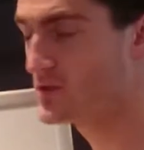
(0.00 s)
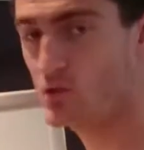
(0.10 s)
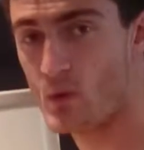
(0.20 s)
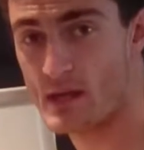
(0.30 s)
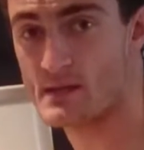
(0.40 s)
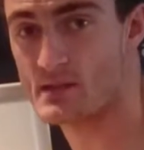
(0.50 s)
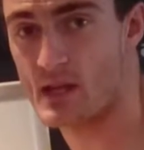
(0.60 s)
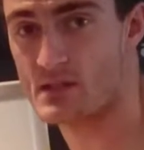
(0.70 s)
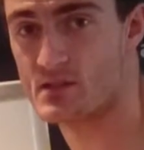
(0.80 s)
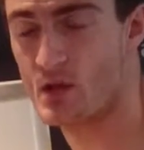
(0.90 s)
20
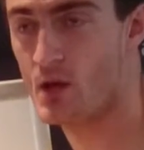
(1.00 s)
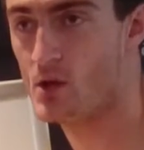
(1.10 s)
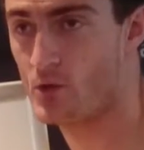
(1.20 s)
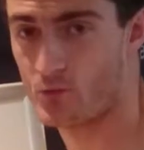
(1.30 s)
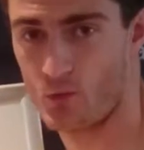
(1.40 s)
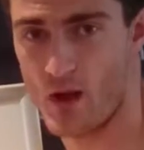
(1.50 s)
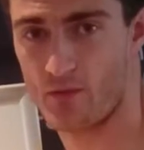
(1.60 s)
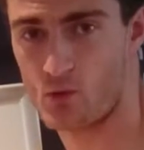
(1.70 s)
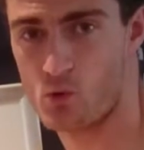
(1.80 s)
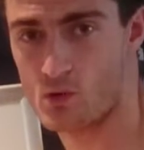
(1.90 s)
sets
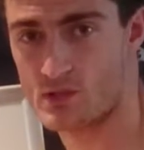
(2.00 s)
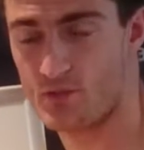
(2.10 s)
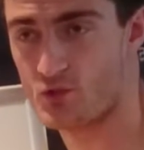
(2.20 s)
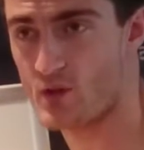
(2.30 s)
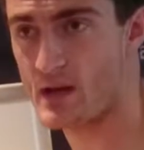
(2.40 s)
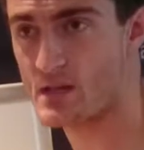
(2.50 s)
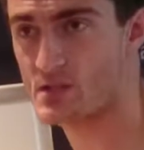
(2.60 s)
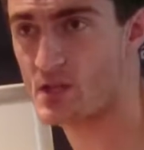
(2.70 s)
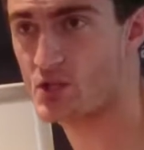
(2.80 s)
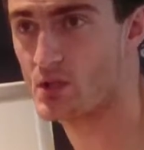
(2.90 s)
throughout the course of your training
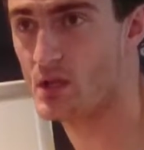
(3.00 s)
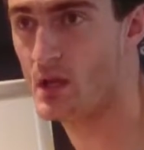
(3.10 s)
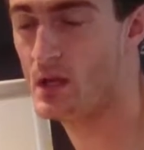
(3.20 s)
session.